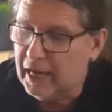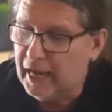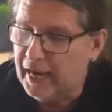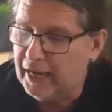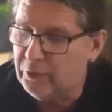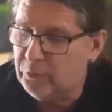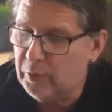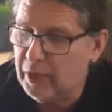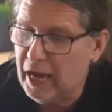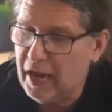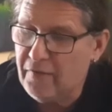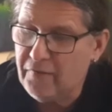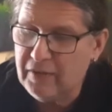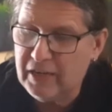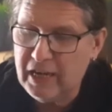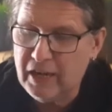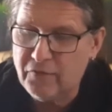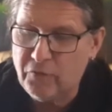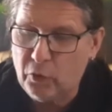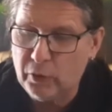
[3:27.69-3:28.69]
And we have
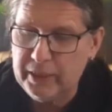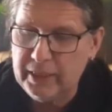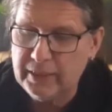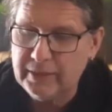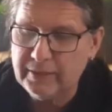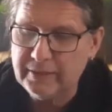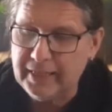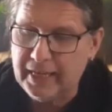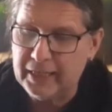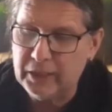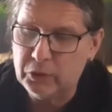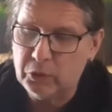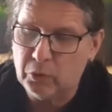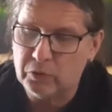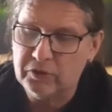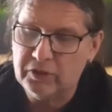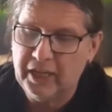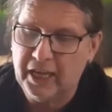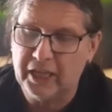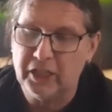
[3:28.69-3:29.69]
clairvoyance and
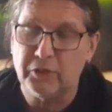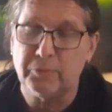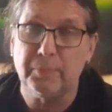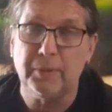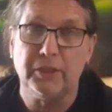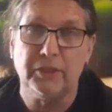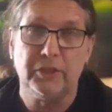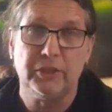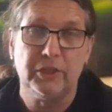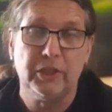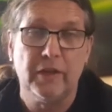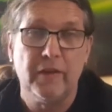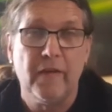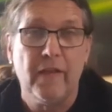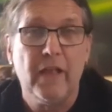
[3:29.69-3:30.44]
contentment.